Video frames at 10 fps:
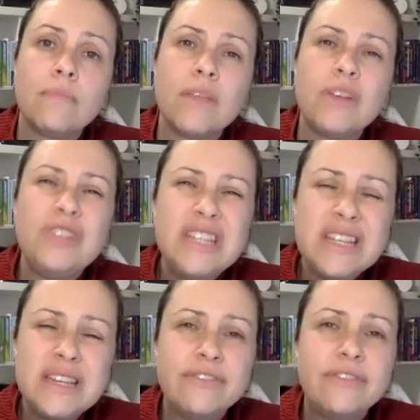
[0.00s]
Do you see
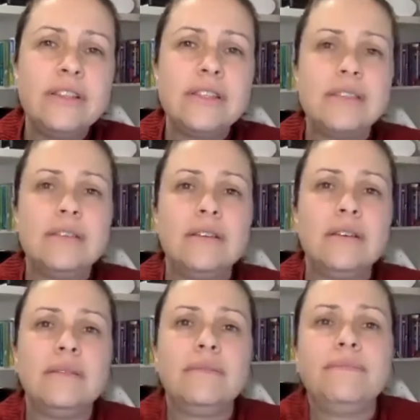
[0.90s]
the difference?
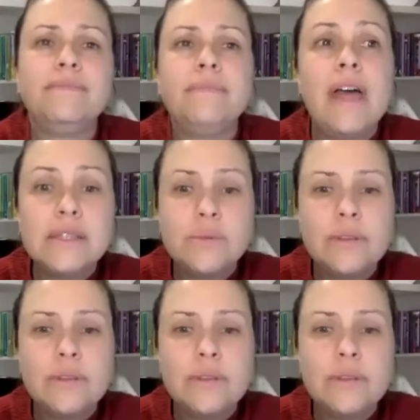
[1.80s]
That's